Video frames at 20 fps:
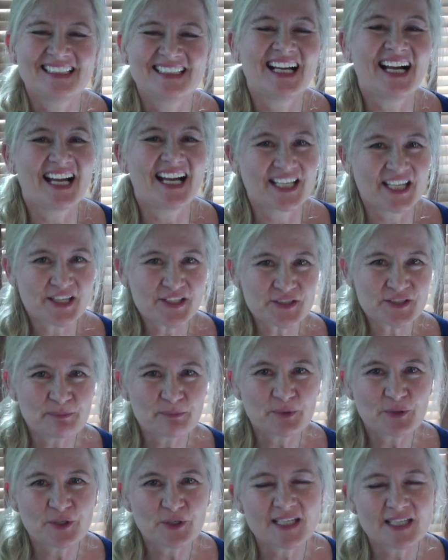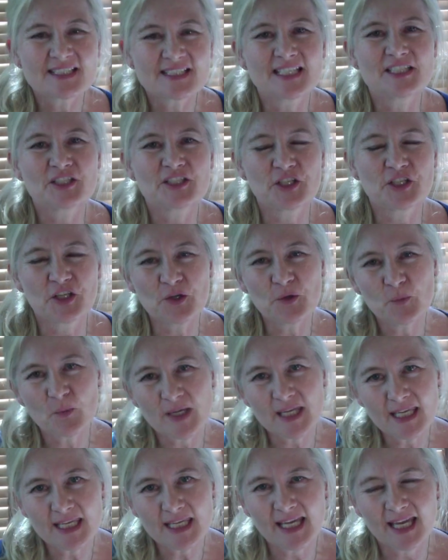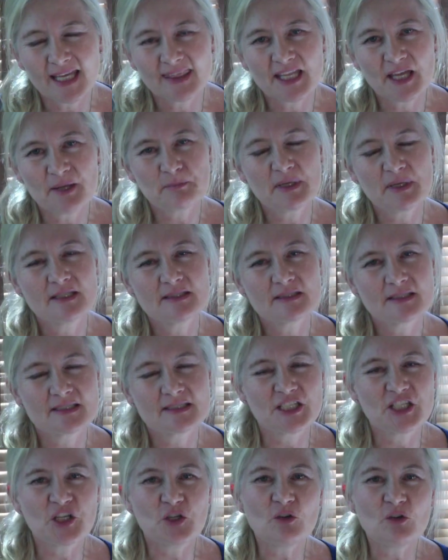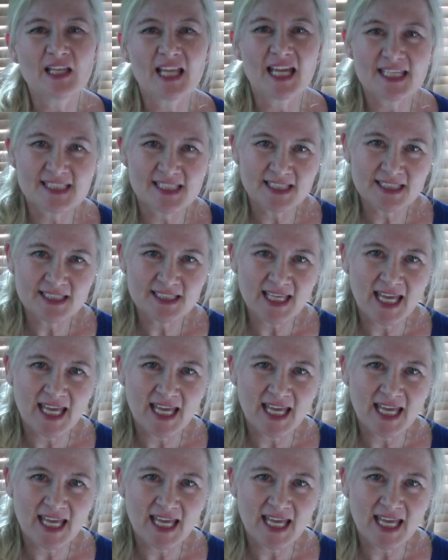Hi girls and boys, it's a new week and that means it's a new letter